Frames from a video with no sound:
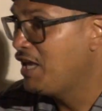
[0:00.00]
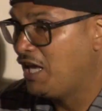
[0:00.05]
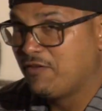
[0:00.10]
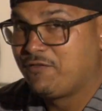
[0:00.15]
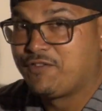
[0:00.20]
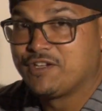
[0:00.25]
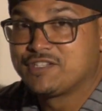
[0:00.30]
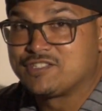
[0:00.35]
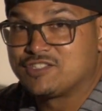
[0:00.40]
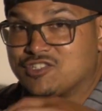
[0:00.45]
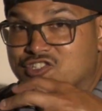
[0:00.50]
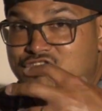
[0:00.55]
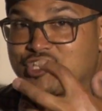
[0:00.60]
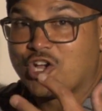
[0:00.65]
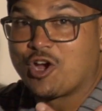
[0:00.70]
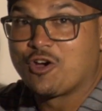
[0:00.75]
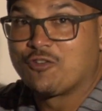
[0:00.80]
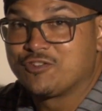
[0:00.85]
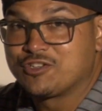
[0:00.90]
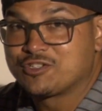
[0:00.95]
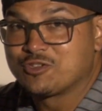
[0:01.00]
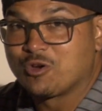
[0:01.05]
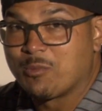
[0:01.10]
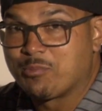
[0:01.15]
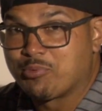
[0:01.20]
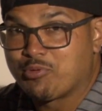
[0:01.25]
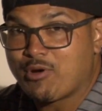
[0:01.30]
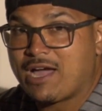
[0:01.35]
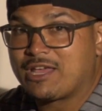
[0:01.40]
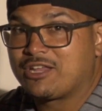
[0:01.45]
If it's a service or a
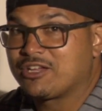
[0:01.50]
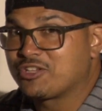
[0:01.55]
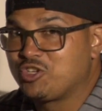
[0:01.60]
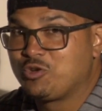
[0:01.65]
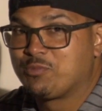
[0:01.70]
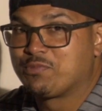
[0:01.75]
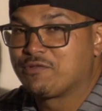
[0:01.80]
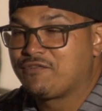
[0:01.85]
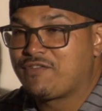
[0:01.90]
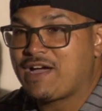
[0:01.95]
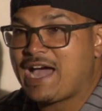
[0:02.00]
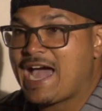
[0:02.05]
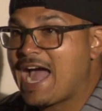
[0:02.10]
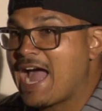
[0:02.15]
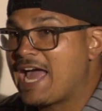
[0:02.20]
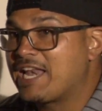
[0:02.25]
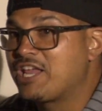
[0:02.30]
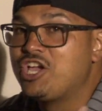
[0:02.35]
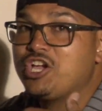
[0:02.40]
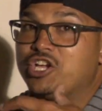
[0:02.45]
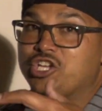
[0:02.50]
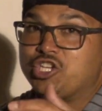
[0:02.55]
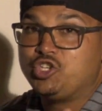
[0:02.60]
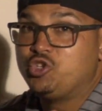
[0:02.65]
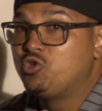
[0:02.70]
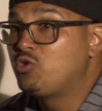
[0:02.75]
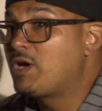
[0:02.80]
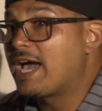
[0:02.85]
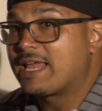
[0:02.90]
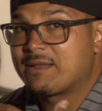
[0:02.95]
product you provide,
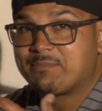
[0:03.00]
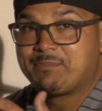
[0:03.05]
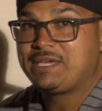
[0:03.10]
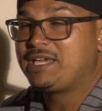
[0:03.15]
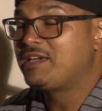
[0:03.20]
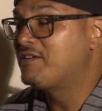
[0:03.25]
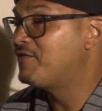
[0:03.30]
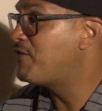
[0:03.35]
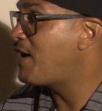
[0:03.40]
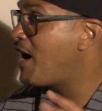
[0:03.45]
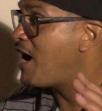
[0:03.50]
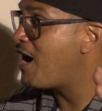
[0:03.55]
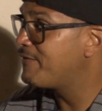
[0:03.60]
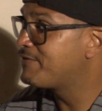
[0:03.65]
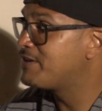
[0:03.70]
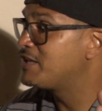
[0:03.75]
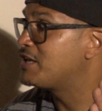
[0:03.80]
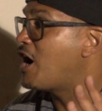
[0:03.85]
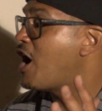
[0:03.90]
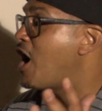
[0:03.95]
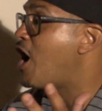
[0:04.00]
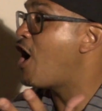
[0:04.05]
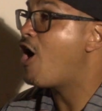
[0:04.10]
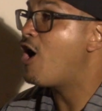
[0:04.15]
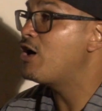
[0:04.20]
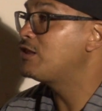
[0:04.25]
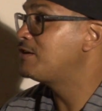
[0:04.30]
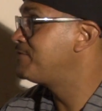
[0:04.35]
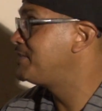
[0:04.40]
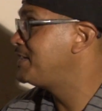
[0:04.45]
you got to be involved in
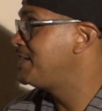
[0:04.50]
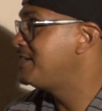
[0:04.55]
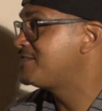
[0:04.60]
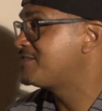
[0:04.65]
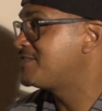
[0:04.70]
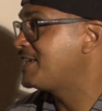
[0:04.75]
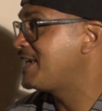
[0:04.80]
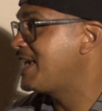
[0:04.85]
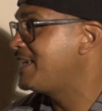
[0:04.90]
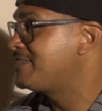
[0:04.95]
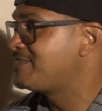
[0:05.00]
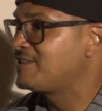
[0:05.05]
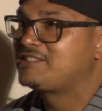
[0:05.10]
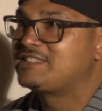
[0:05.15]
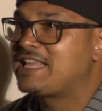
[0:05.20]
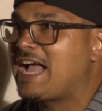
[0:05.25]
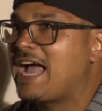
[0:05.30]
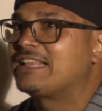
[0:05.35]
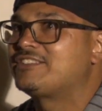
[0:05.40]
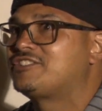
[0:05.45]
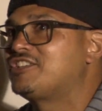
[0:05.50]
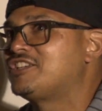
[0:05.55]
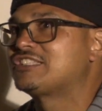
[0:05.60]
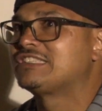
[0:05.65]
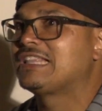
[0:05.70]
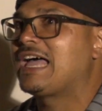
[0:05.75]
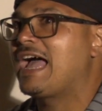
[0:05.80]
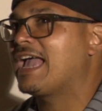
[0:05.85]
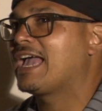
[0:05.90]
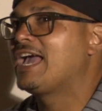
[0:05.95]
all of these things. It's not just
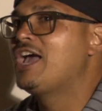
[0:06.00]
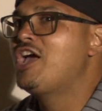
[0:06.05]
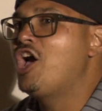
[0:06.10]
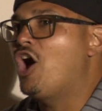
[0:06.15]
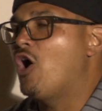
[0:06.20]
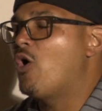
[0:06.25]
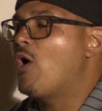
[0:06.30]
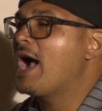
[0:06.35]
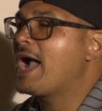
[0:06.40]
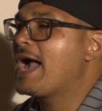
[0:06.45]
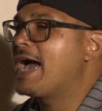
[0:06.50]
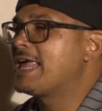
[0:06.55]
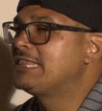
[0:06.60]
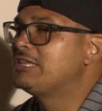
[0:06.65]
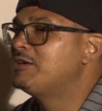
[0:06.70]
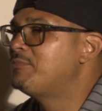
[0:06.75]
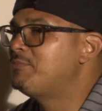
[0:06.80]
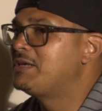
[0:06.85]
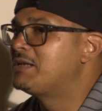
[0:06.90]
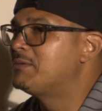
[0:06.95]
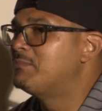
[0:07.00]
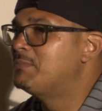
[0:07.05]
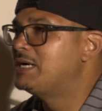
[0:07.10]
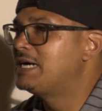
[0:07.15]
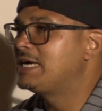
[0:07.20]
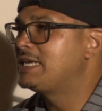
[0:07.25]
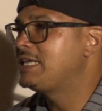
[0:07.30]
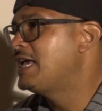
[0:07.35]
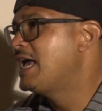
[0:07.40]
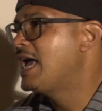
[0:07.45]
like, oh, I got a little bit of
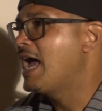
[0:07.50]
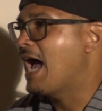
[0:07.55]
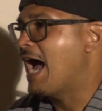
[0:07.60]
money,